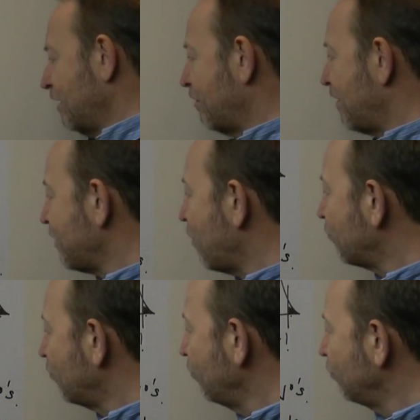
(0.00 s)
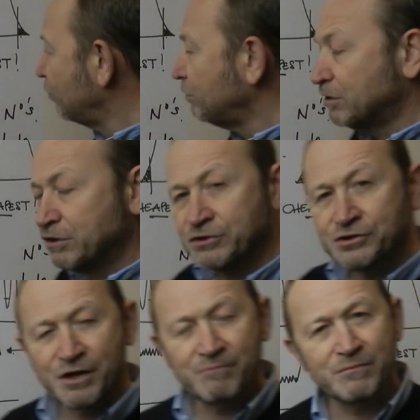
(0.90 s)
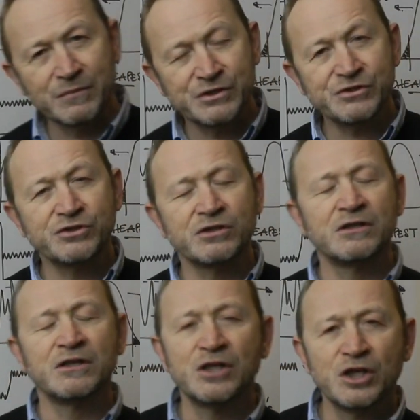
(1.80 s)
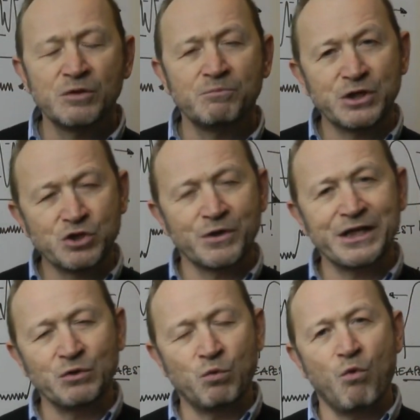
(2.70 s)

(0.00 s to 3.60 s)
They are all numbers between